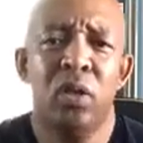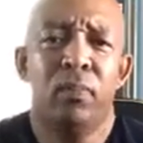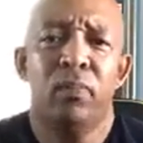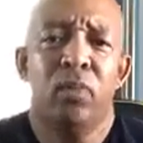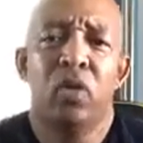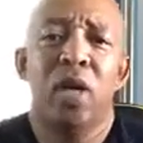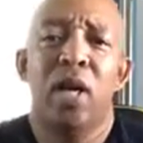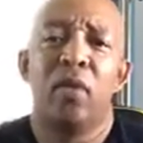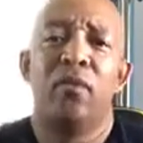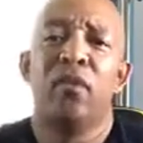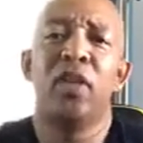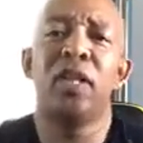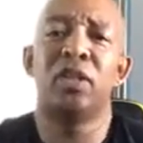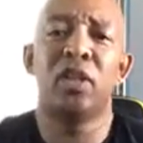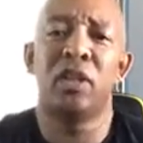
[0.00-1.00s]
You're not going to
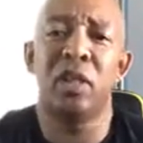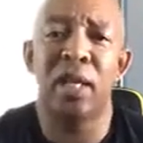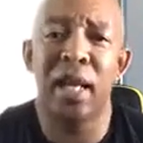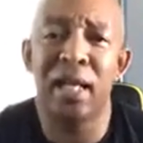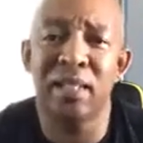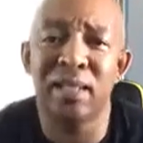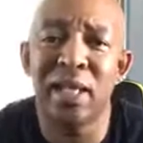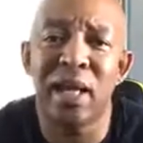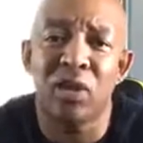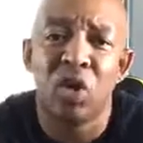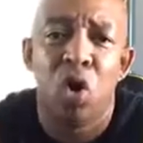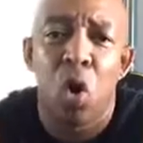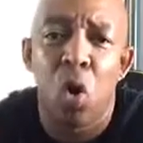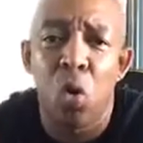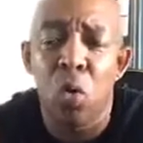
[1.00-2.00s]
finish it today. That's not the
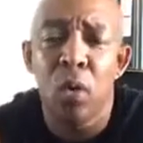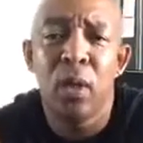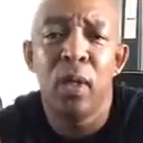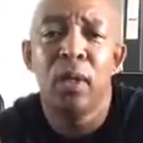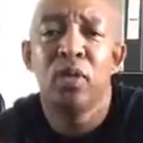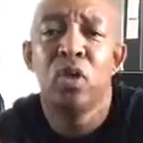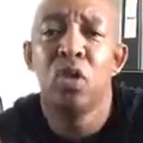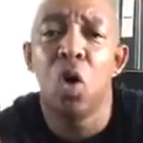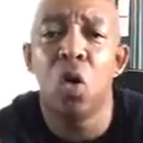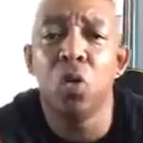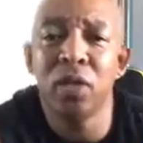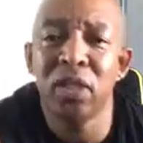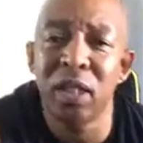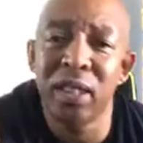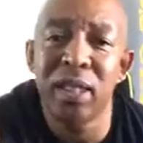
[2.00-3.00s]
goal. The goal is
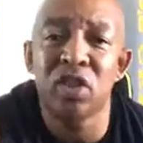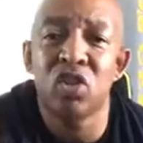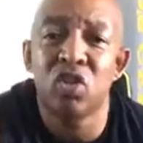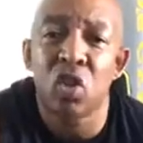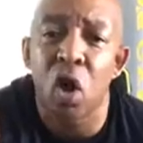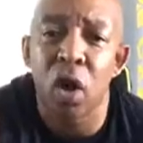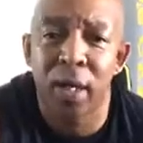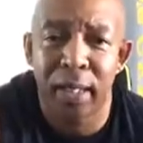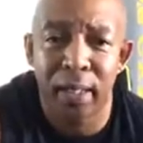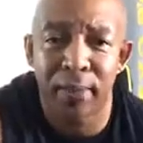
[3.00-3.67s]
to get started.